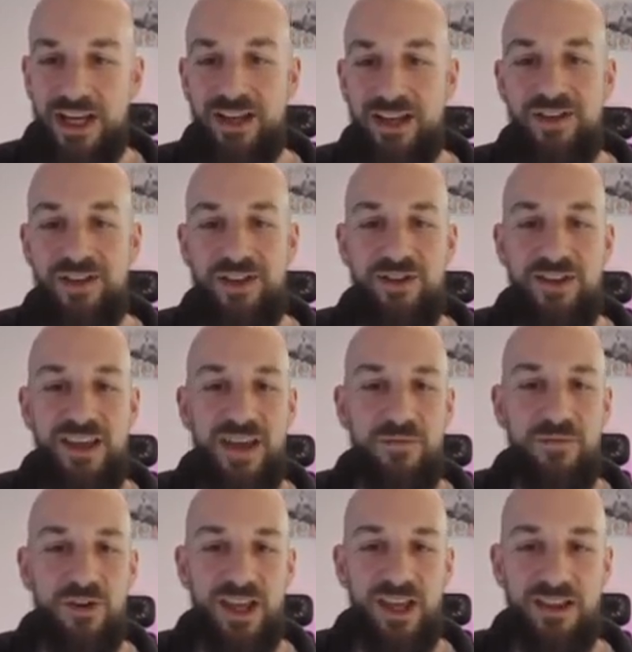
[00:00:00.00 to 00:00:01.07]
And so you see
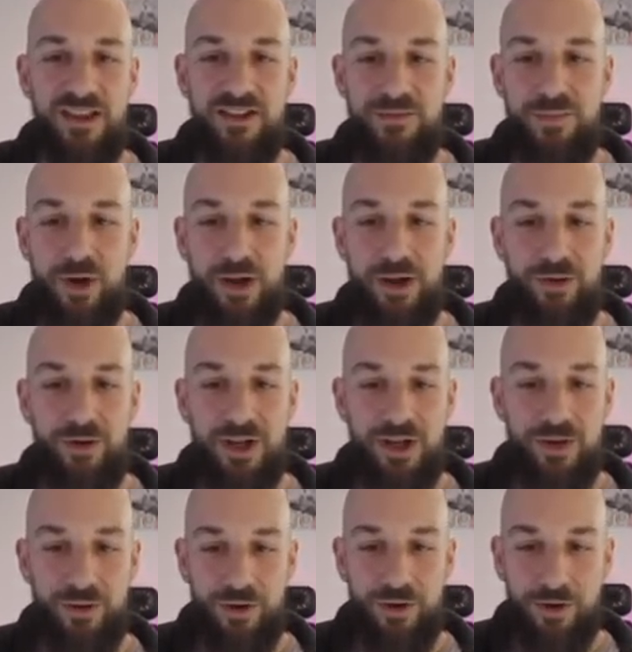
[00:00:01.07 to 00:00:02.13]
everything is in priority
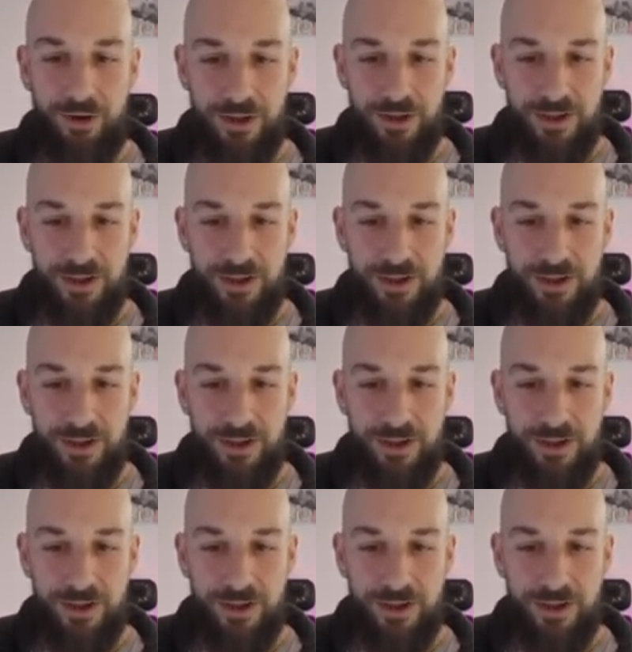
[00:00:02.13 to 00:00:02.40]
order,